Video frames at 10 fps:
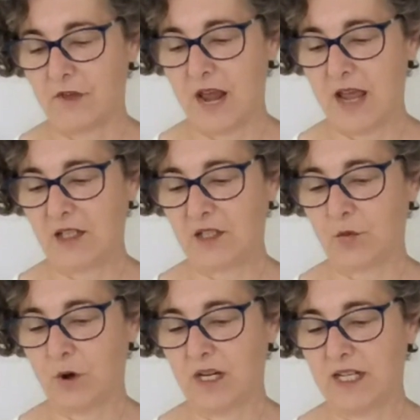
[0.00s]
The next
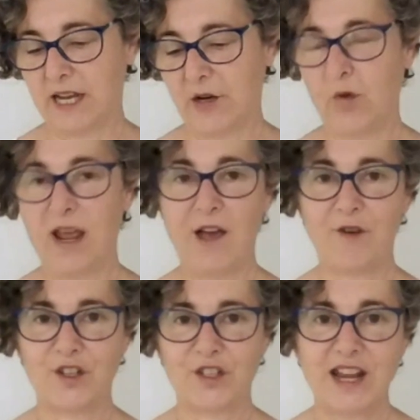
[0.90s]
one down, we have
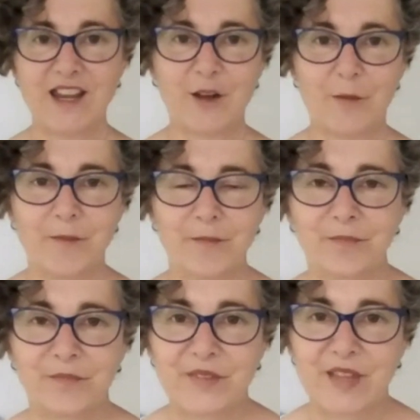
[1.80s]
arsenicum.
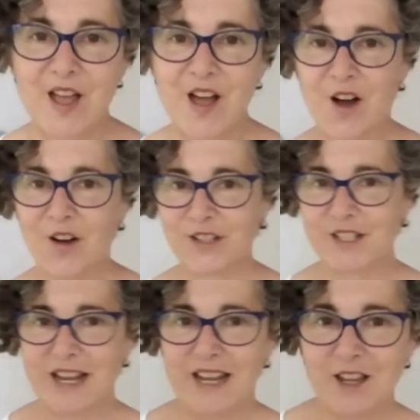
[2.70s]

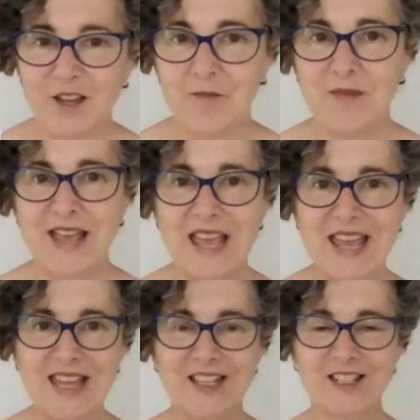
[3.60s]
Arsenicum
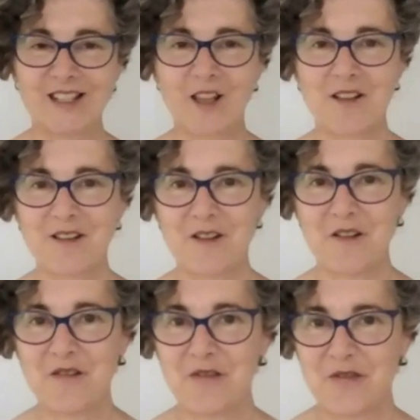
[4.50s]
is
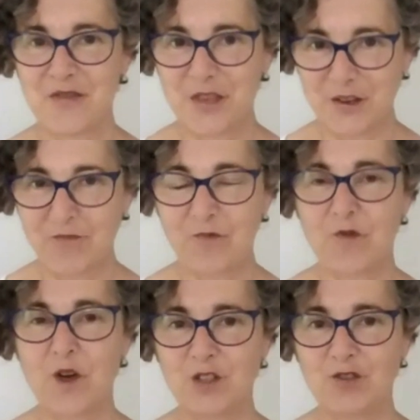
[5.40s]
the
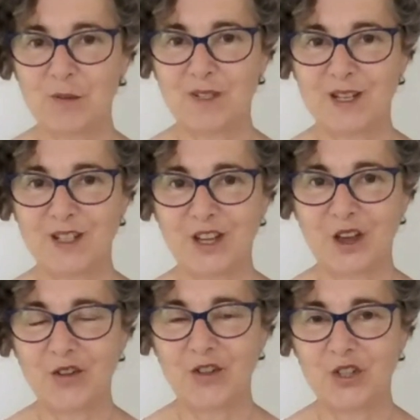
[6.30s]
first remedy to
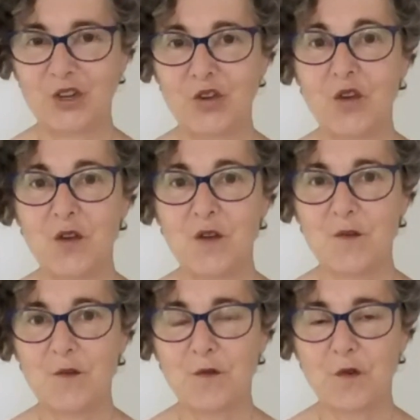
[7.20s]
go to
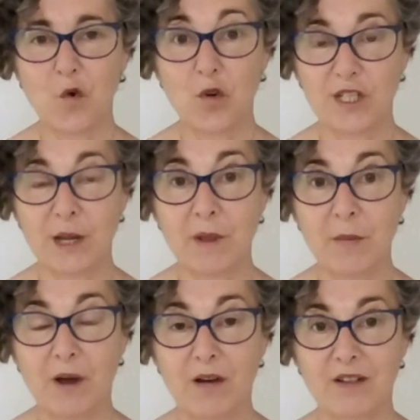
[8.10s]
for tummy
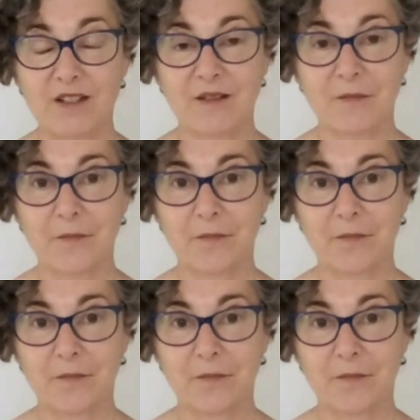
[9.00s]
bugs.